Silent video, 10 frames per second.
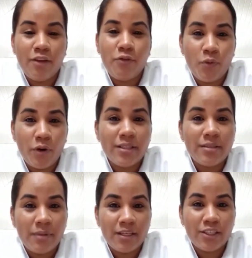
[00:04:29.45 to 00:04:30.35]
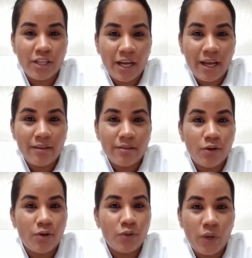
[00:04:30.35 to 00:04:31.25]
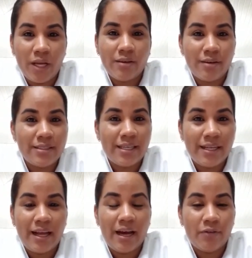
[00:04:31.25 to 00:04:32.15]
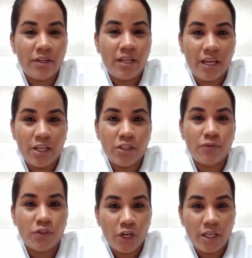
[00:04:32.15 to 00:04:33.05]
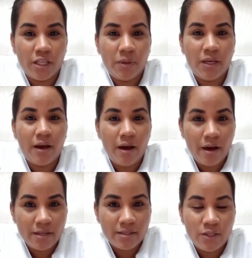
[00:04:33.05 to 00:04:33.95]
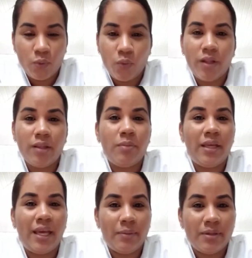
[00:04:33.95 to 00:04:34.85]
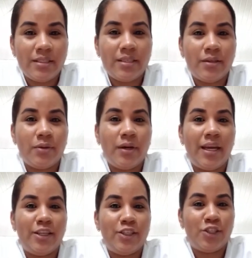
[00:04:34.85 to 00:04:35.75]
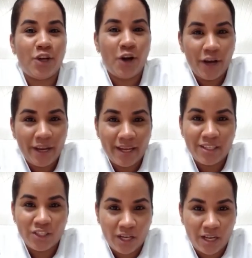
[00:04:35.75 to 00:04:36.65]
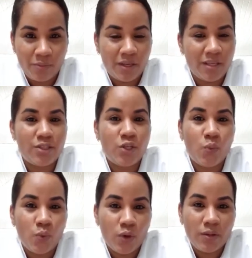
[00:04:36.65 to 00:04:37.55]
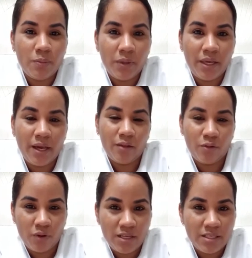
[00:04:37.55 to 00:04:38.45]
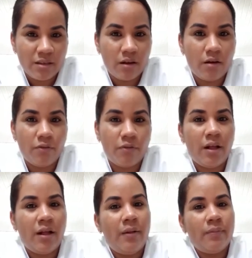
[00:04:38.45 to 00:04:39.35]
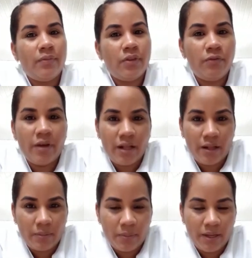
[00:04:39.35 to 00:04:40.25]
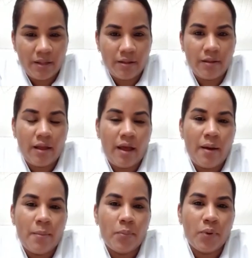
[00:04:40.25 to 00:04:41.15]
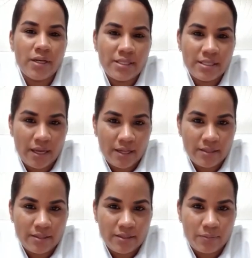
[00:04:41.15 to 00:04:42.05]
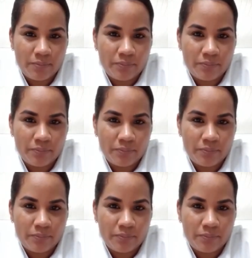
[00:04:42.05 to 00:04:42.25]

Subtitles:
If you want to make a child, don't wait until after the age of 30 because you wouldn't be able to enjoy that child because you would be at risk of developing breast cancer.